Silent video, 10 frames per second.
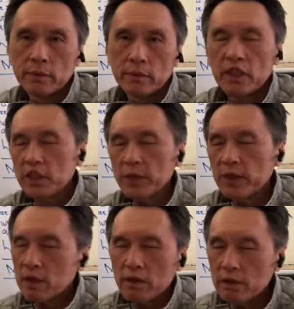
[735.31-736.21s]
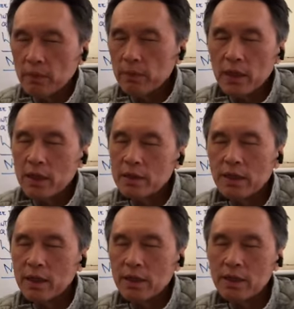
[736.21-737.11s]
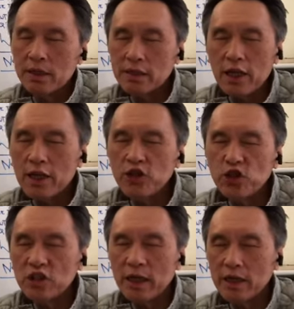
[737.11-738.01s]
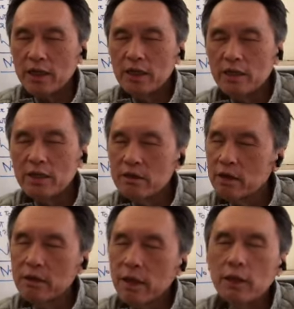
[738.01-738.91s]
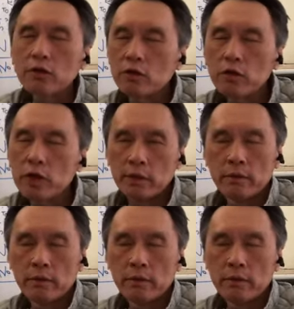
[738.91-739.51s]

Just because of somebody said that this is ancient Chinese secret, then you do it?